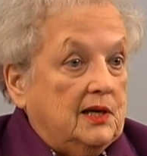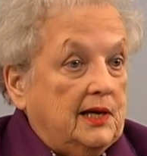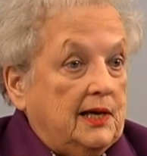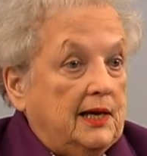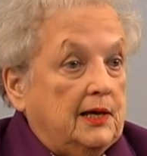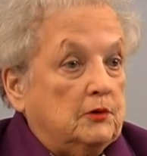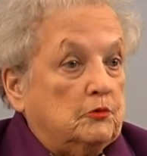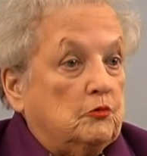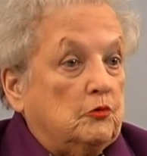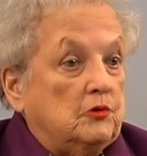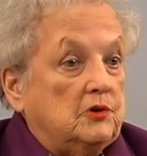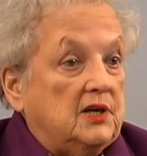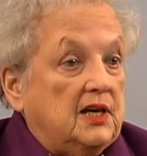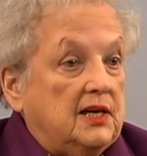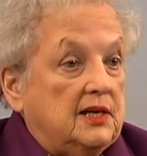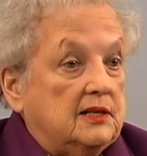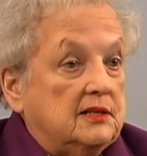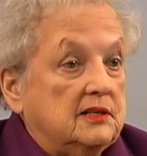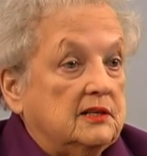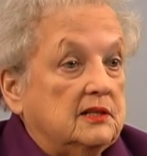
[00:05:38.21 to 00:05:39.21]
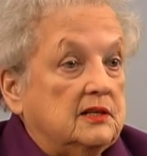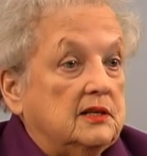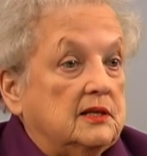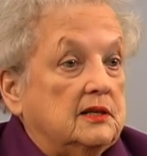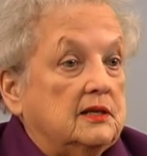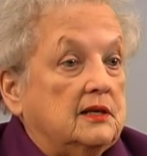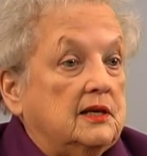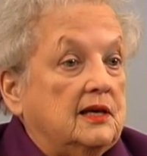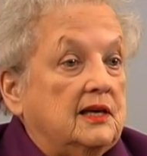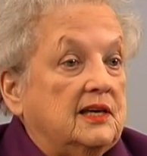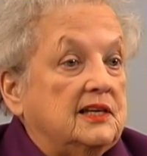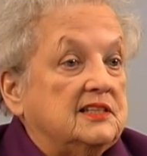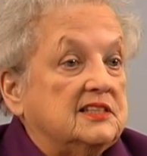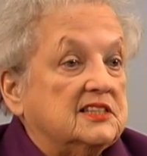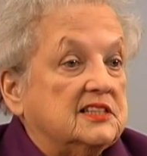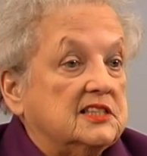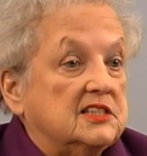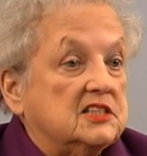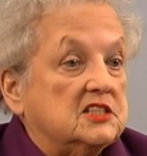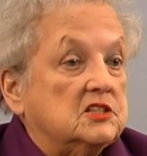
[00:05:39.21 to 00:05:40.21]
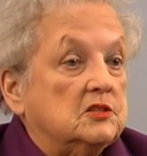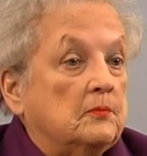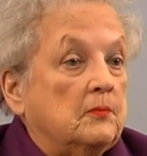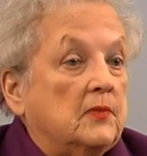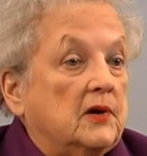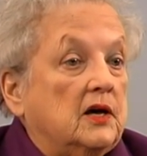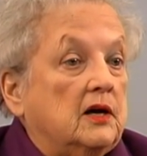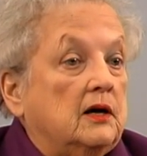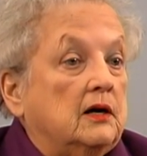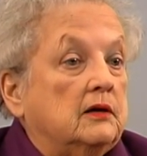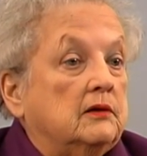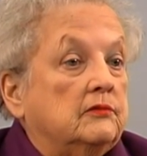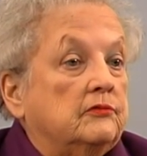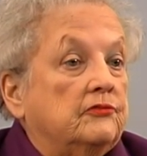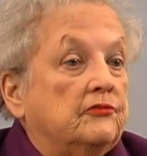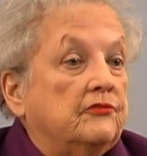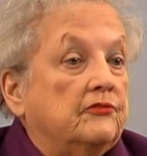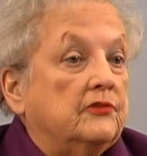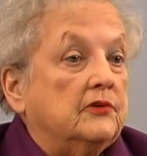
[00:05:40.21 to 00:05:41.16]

and created a system of